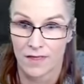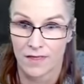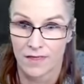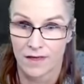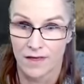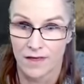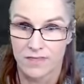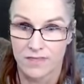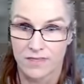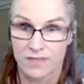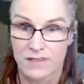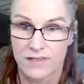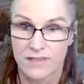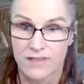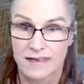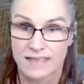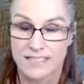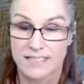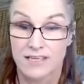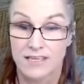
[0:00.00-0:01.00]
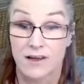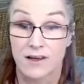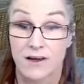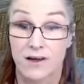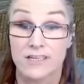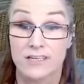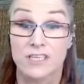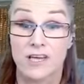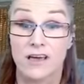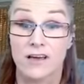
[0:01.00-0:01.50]
I think that's it. I
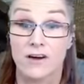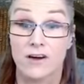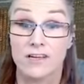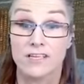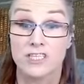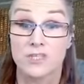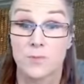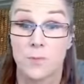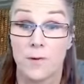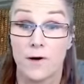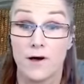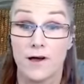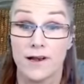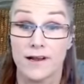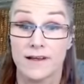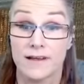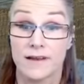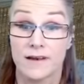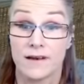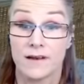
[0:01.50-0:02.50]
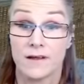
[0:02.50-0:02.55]
gotta, I gotta spot it.